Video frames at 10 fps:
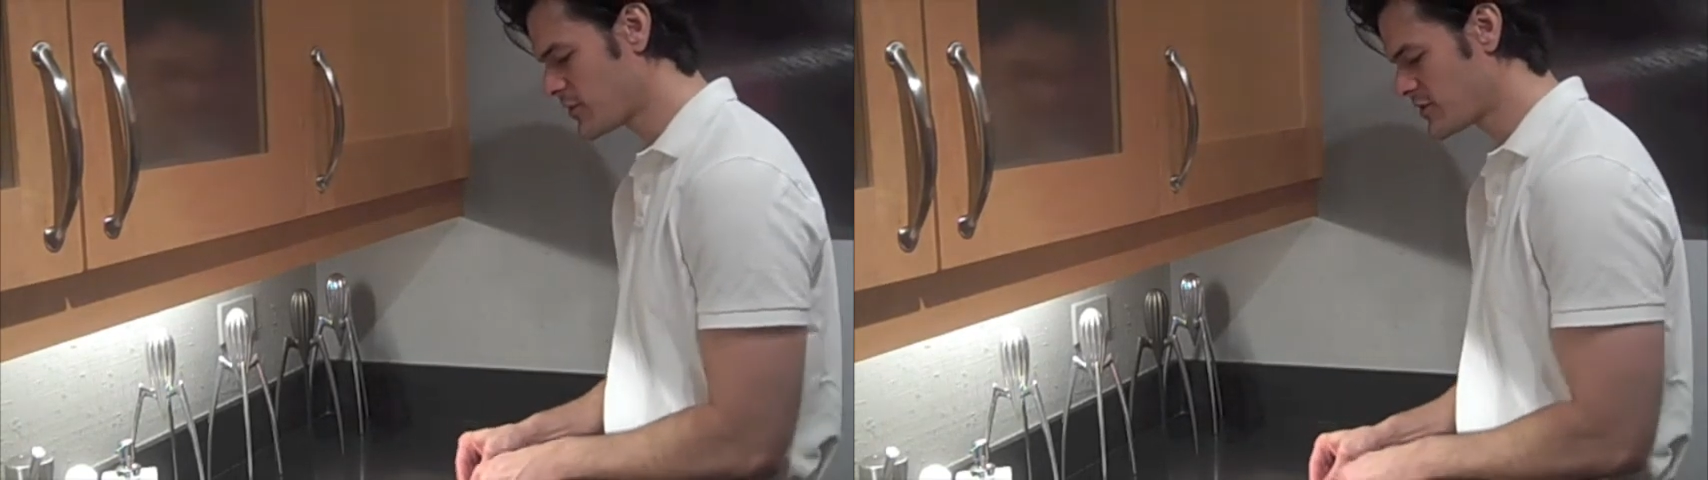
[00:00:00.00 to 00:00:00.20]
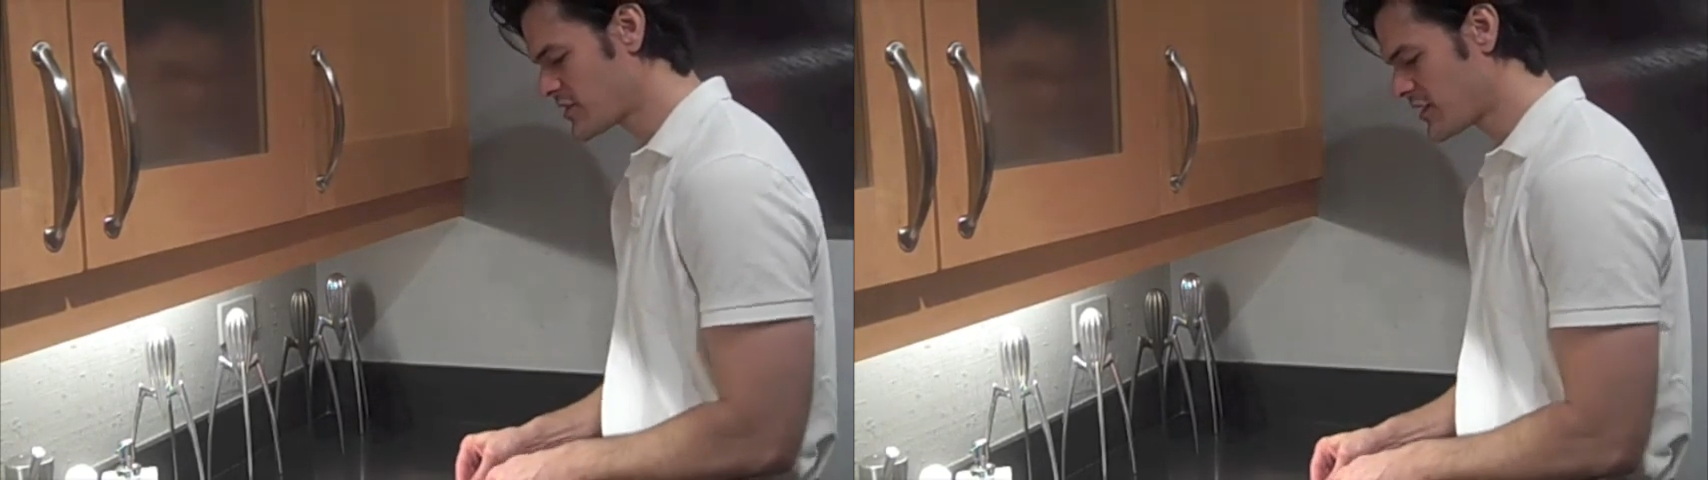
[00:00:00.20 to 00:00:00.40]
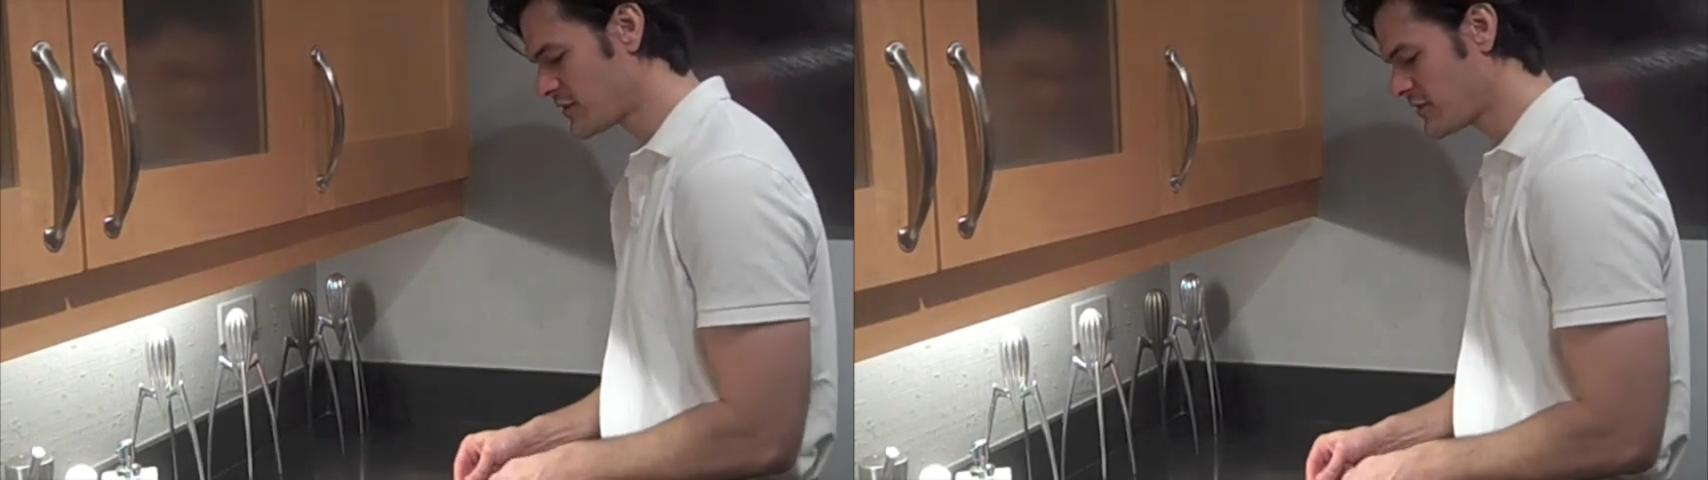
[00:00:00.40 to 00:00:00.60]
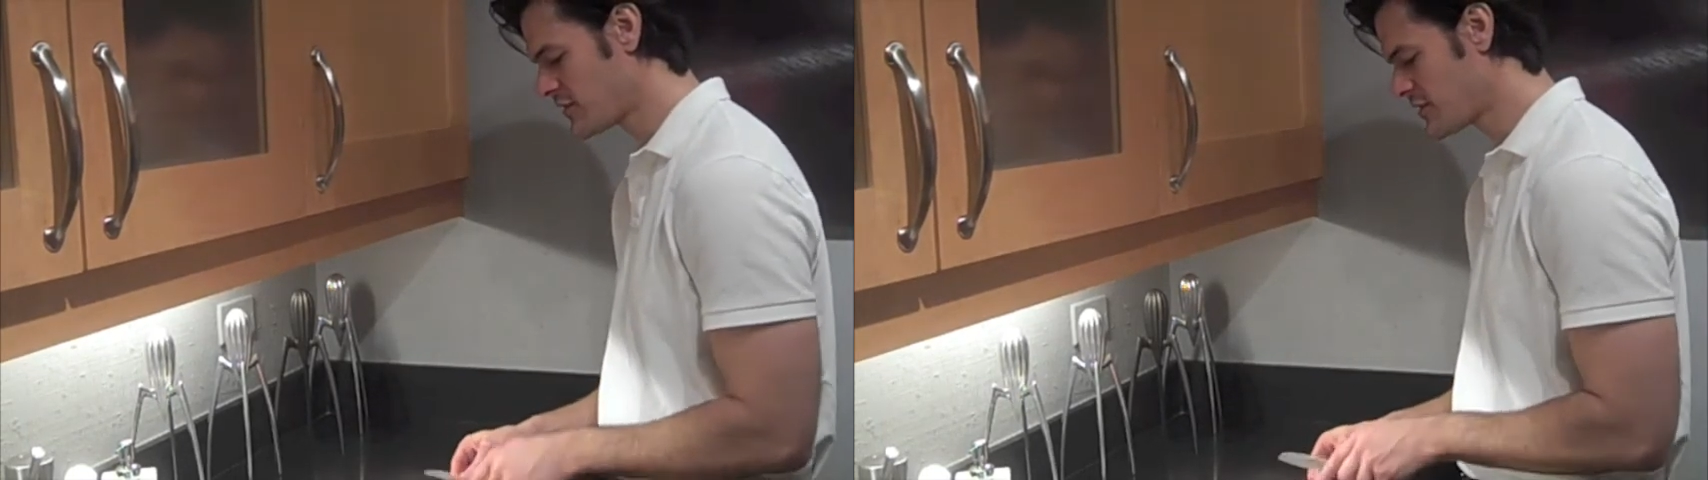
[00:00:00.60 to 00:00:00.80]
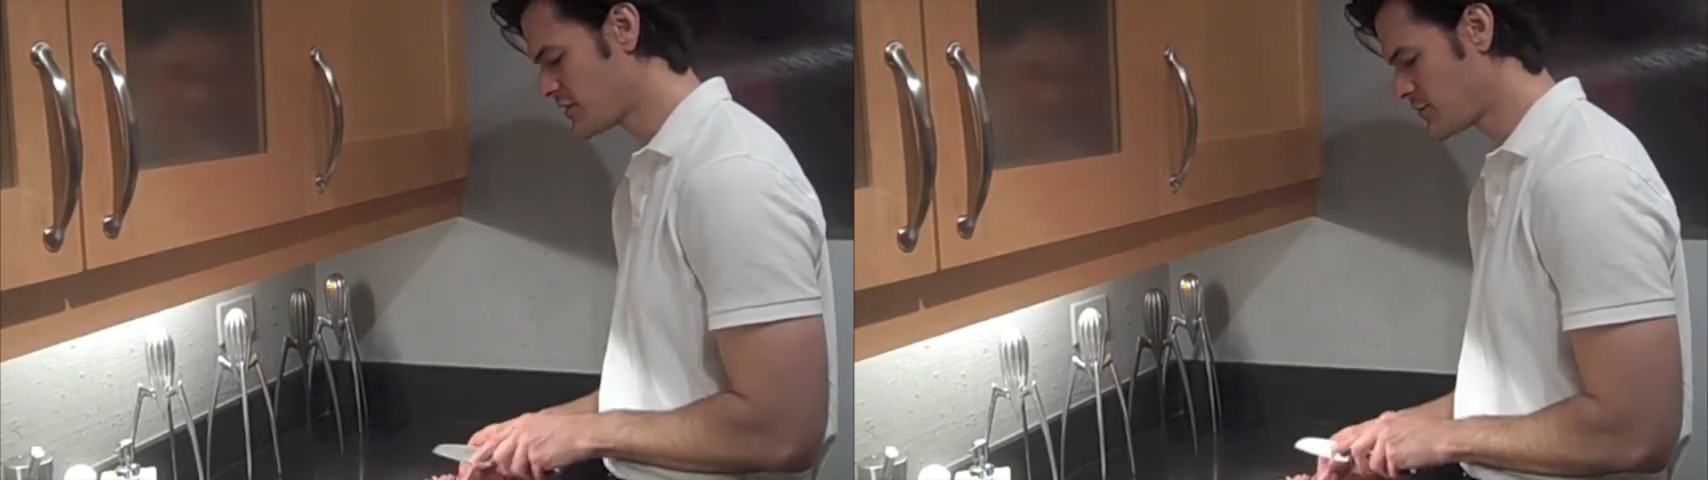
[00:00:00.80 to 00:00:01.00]
yourself
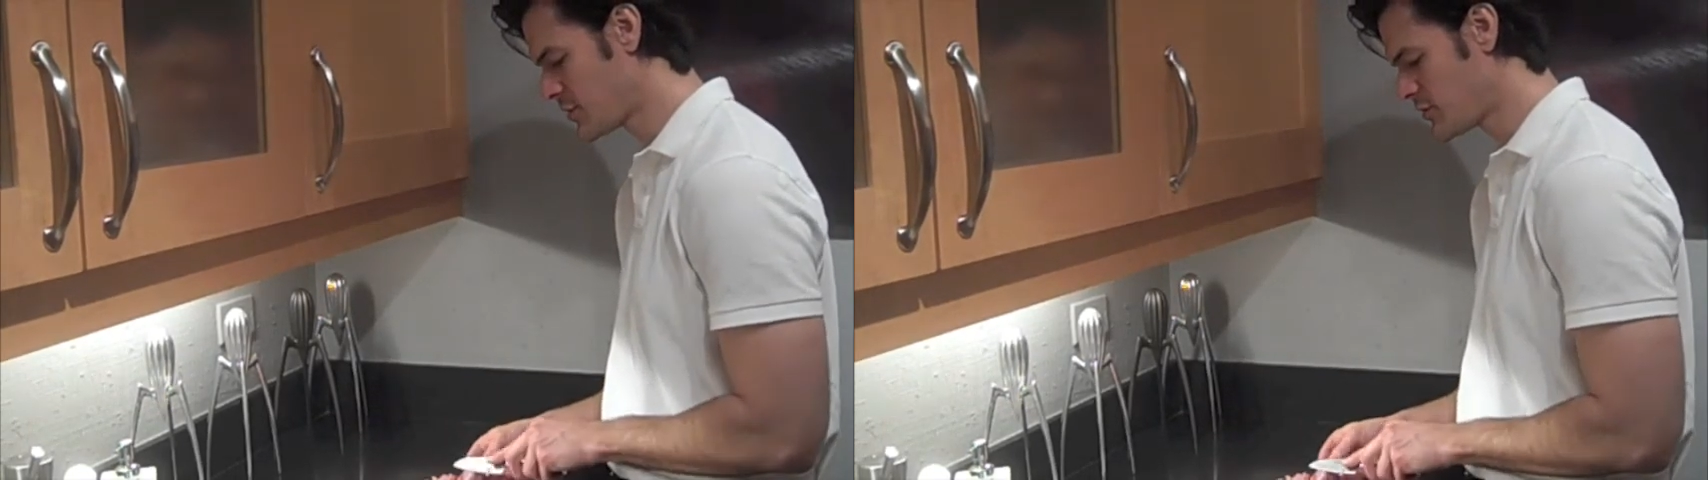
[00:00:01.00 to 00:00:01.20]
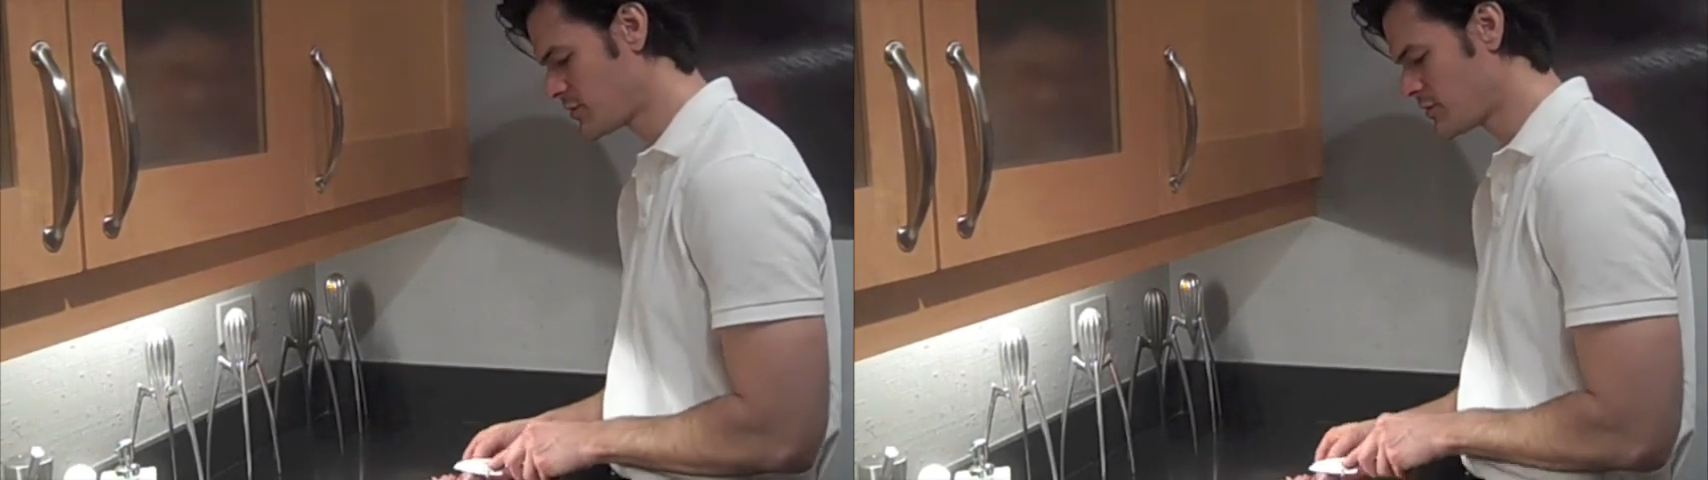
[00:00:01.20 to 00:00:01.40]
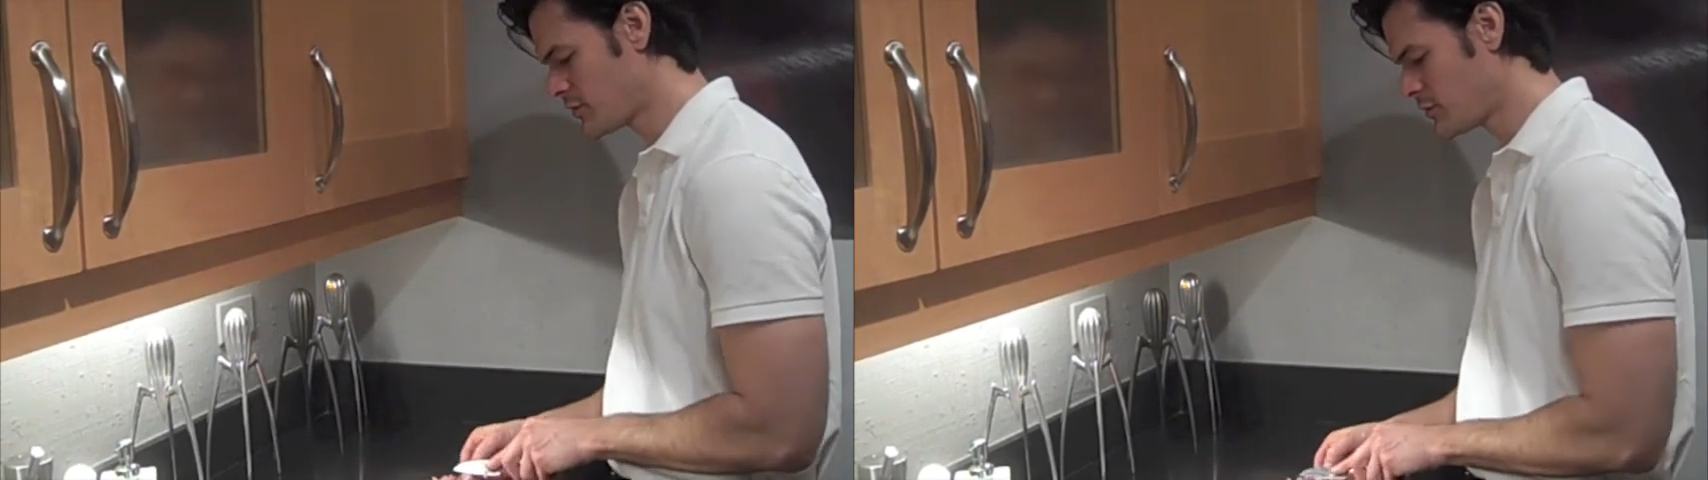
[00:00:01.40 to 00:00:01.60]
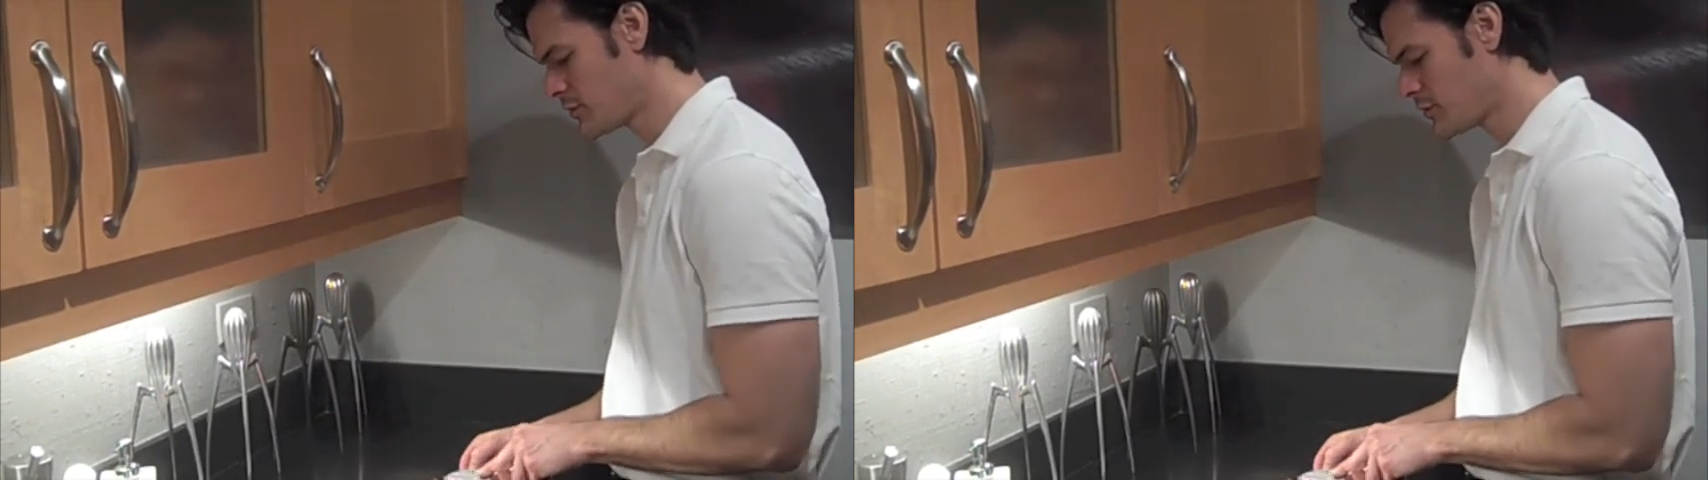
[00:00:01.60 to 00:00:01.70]
as opposed to